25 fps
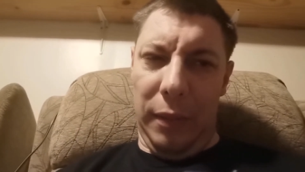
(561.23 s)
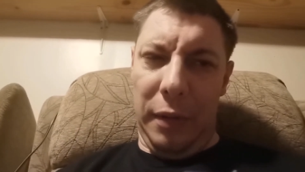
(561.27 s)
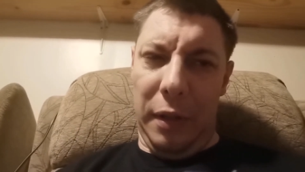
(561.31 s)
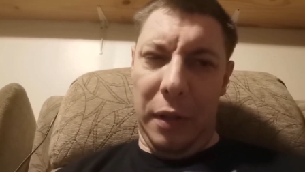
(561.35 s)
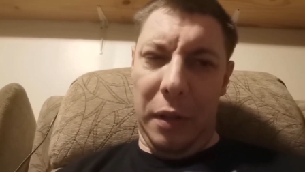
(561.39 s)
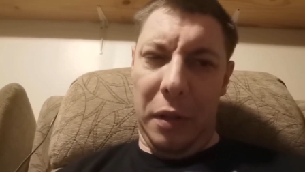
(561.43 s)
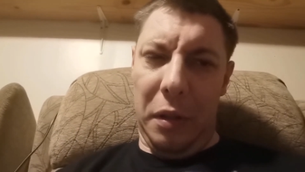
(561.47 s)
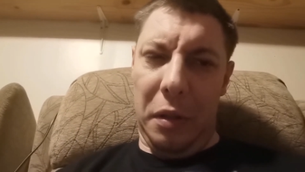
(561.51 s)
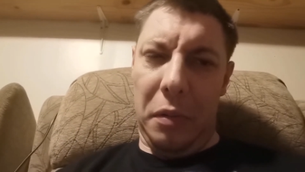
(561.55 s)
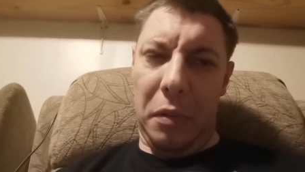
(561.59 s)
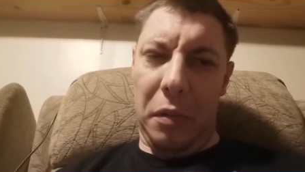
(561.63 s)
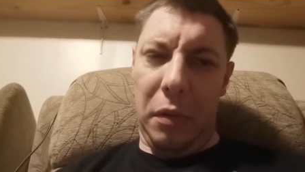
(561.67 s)
I've
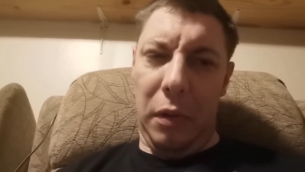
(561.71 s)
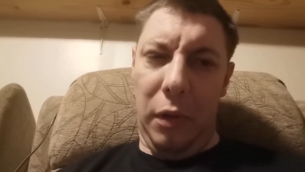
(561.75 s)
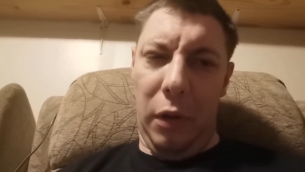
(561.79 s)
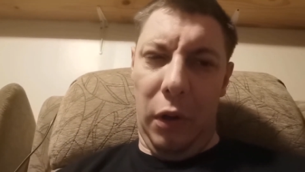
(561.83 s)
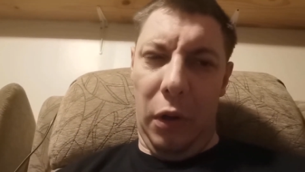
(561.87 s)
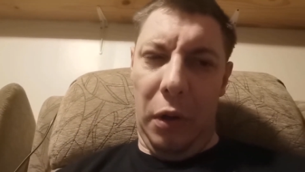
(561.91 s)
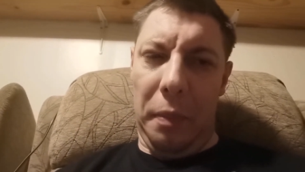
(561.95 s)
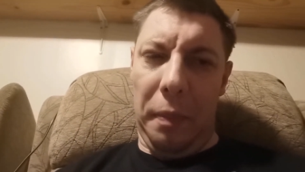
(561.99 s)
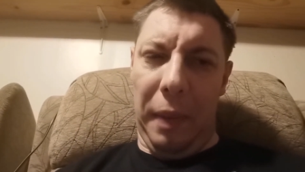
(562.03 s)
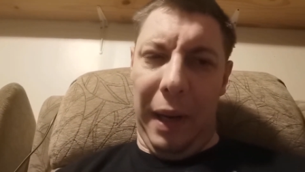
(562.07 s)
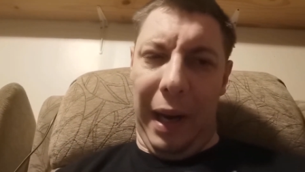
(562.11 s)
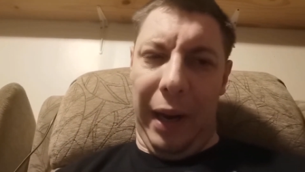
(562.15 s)
just
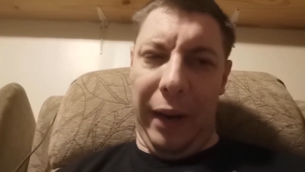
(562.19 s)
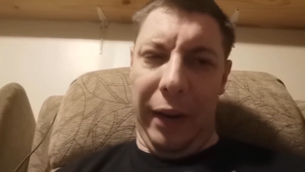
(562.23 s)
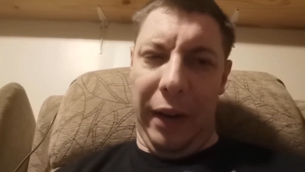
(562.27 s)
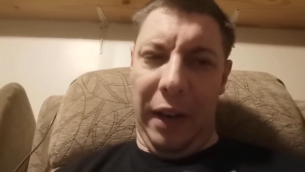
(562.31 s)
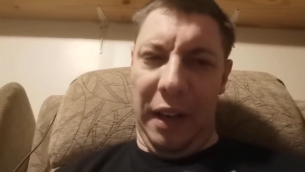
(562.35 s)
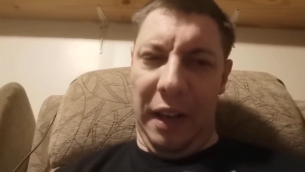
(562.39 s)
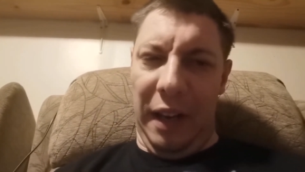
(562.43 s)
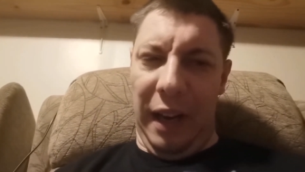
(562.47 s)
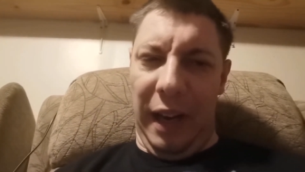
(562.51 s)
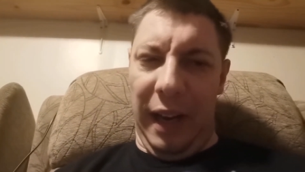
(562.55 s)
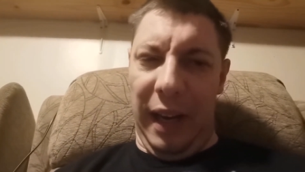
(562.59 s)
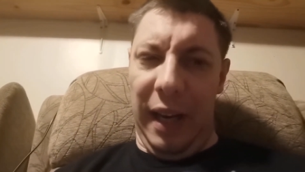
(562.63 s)
looked back at
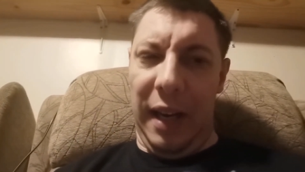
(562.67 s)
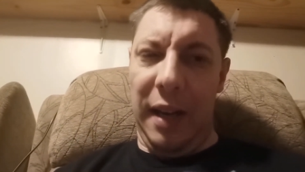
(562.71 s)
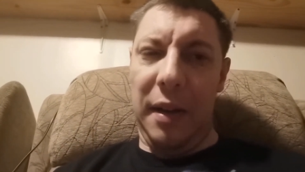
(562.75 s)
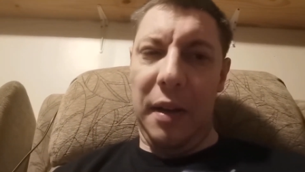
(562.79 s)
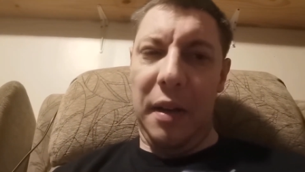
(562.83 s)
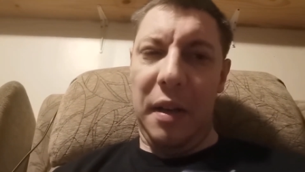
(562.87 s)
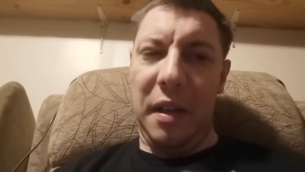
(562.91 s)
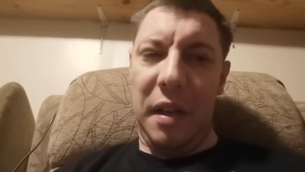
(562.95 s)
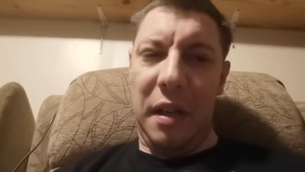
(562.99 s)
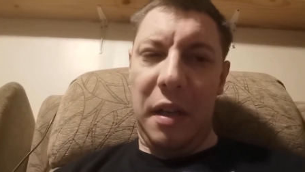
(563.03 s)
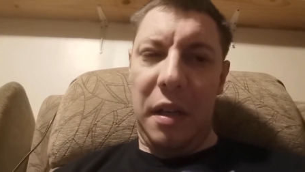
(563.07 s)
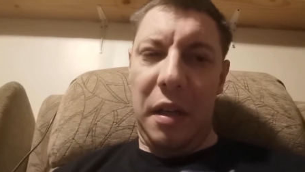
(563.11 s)
the day,
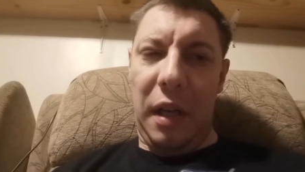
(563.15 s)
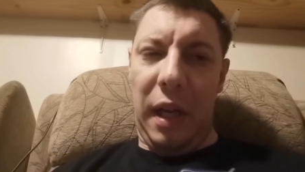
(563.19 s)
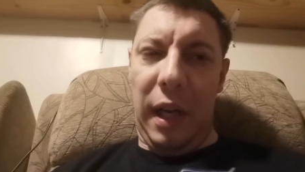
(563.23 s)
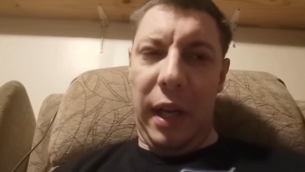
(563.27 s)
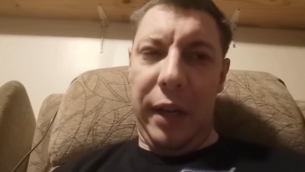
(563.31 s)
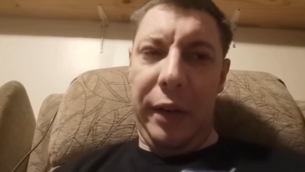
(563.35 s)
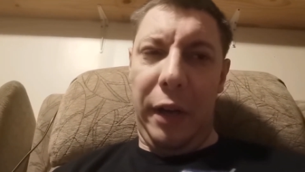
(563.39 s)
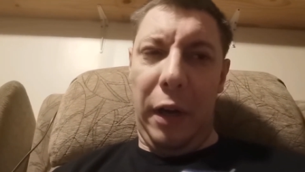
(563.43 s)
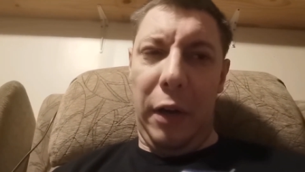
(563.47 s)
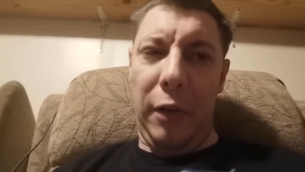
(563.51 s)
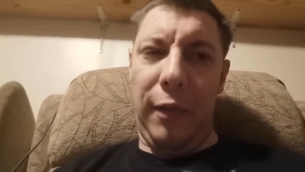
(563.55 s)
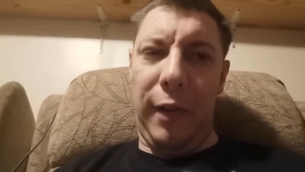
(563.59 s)

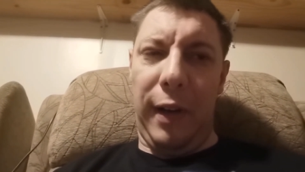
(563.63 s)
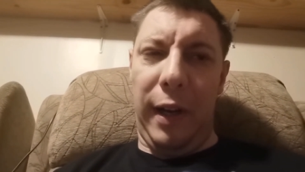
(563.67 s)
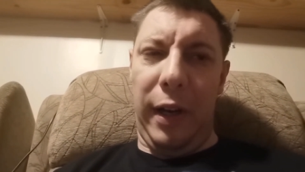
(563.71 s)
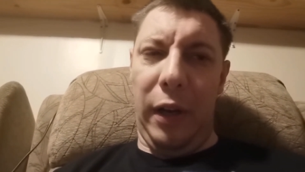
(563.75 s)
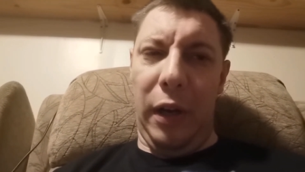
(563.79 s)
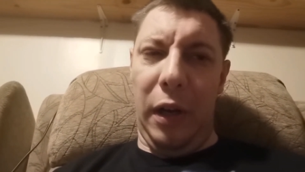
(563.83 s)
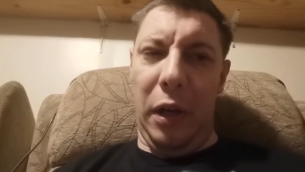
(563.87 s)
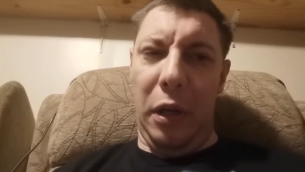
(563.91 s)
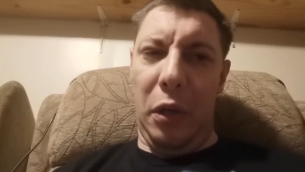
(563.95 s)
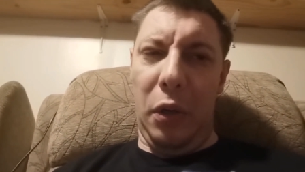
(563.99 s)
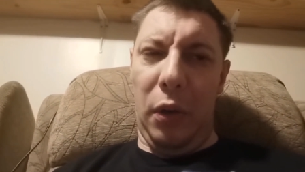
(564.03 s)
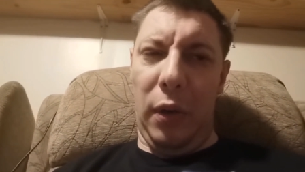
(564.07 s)
and hopefully
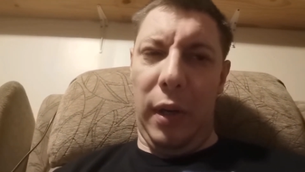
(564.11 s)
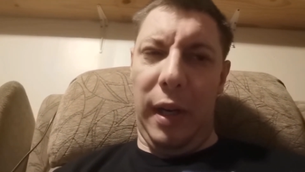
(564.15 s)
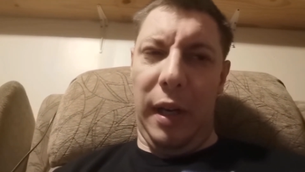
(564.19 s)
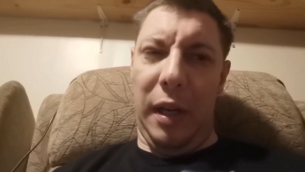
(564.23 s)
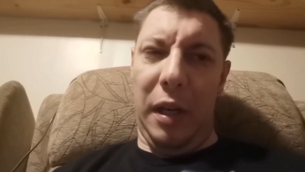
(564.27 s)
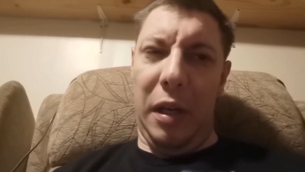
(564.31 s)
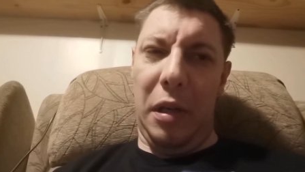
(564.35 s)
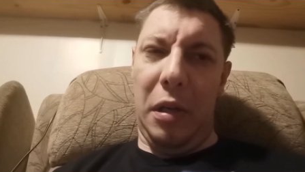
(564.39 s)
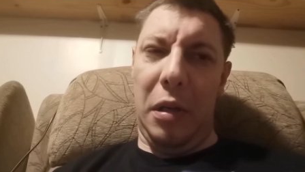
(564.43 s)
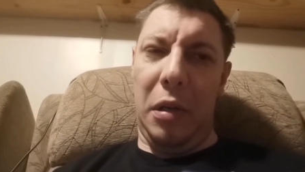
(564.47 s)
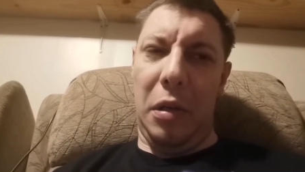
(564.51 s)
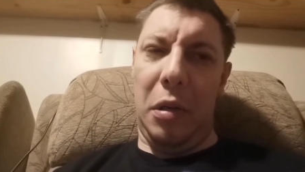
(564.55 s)
you'll enjoy
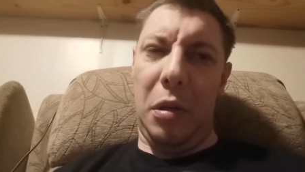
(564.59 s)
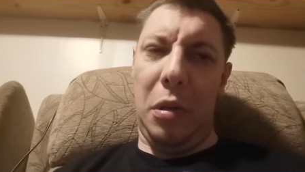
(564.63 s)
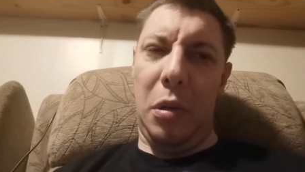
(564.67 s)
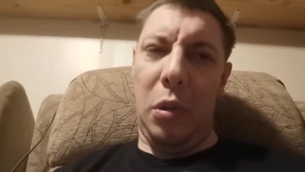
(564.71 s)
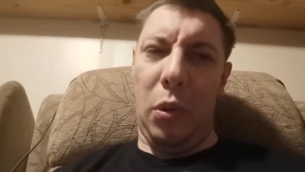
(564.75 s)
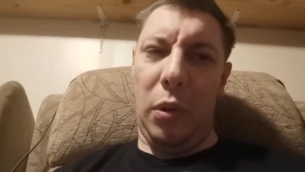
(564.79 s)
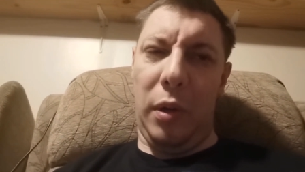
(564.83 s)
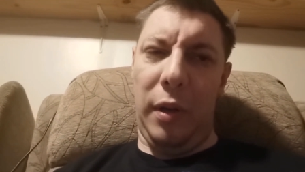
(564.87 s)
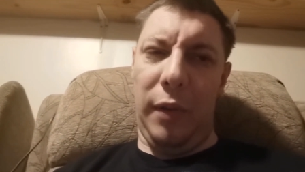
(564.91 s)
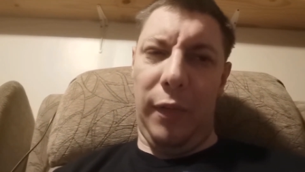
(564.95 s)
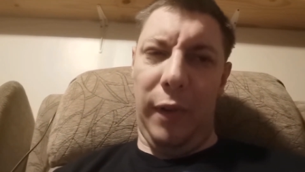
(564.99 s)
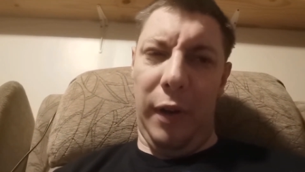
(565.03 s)
this
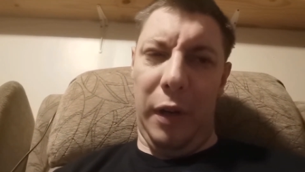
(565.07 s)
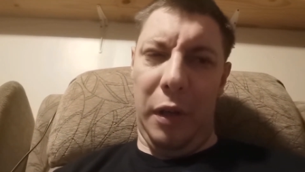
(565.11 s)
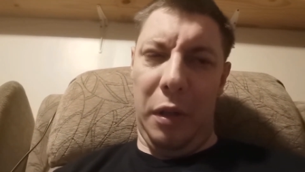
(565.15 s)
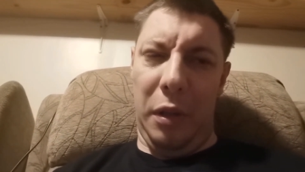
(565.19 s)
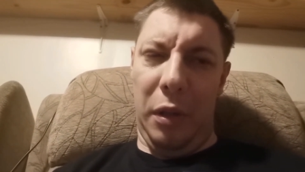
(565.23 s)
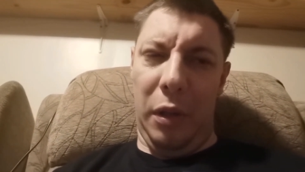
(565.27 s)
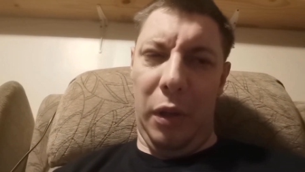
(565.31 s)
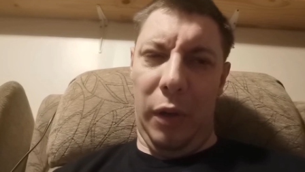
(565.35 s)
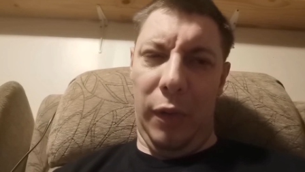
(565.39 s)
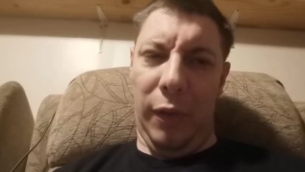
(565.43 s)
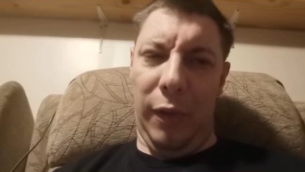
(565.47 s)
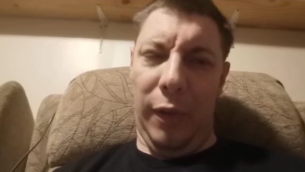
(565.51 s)
shorter
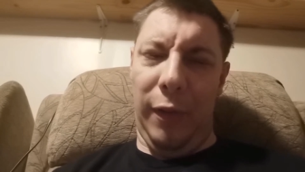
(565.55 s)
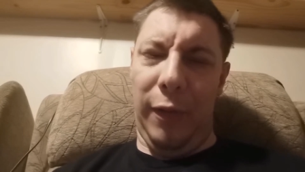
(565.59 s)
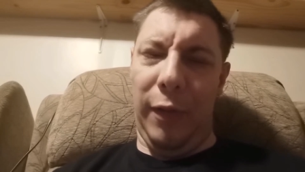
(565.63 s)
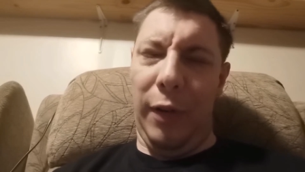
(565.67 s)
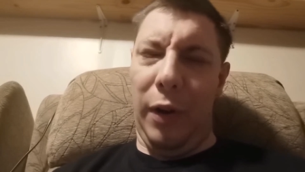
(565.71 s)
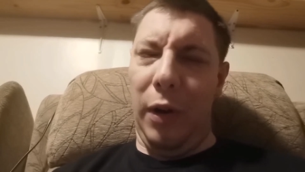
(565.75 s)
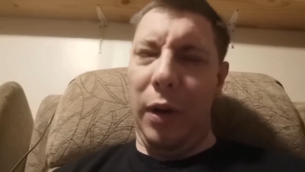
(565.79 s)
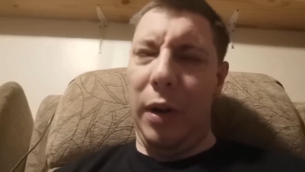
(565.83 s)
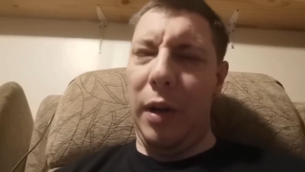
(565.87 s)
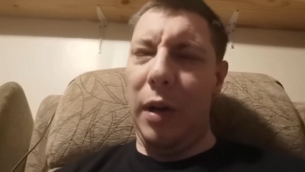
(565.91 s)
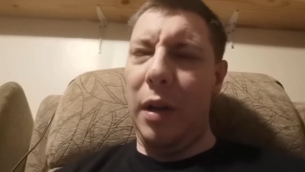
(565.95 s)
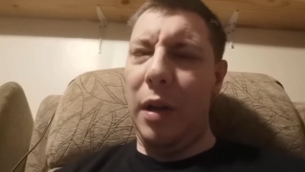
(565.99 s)
version of a
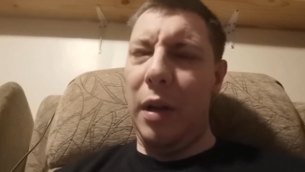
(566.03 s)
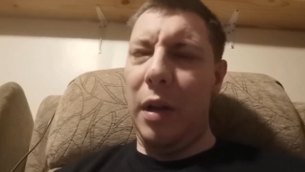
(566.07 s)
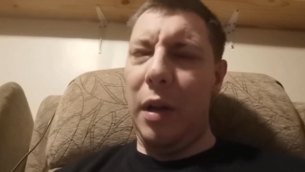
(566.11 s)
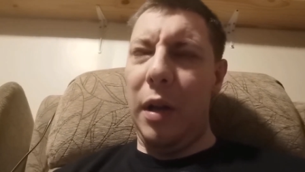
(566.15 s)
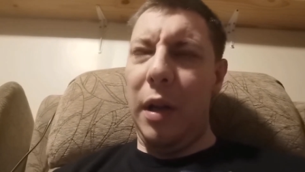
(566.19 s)
vlog.